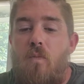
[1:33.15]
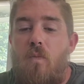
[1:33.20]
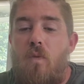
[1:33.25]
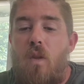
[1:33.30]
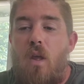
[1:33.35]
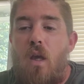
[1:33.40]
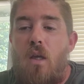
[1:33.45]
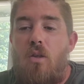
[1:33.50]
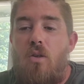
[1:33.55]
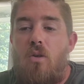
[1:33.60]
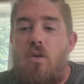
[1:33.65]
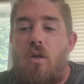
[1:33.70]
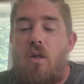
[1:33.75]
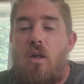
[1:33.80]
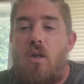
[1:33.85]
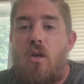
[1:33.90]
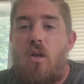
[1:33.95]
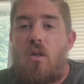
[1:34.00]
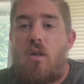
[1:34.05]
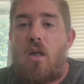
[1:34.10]
that you can
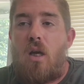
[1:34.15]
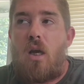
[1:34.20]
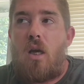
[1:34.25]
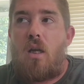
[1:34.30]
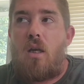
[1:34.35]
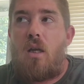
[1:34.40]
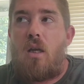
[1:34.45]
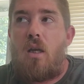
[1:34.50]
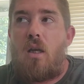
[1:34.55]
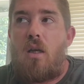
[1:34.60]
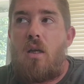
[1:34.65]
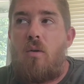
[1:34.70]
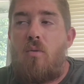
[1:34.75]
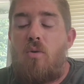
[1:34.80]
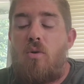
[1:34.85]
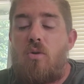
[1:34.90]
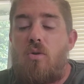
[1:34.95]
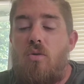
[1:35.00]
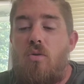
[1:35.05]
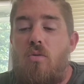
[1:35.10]
get online, and it
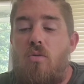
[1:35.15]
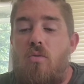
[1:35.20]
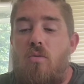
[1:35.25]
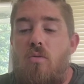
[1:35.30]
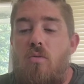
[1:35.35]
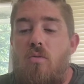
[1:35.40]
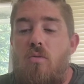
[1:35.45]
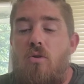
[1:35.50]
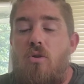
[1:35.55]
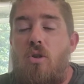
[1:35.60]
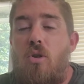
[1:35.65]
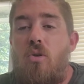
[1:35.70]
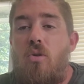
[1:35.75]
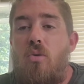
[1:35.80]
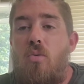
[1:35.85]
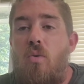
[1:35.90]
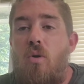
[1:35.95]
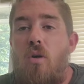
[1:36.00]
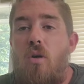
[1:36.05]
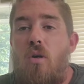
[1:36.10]
will show
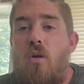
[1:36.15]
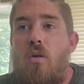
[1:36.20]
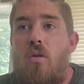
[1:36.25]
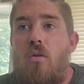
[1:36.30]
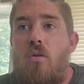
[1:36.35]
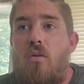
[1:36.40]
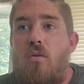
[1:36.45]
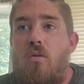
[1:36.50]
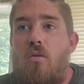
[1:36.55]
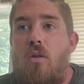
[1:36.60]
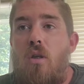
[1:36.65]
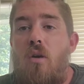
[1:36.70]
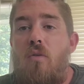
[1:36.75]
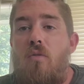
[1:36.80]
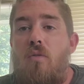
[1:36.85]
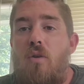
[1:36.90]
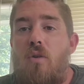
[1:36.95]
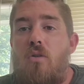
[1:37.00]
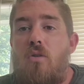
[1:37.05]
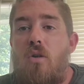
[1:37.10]
you where dove
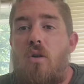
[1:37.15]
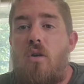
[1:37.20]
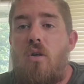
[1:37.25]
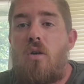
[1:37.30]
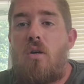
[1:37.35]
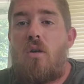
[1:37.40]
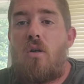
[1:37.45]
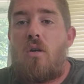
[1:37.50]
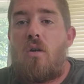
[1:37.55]
fields are.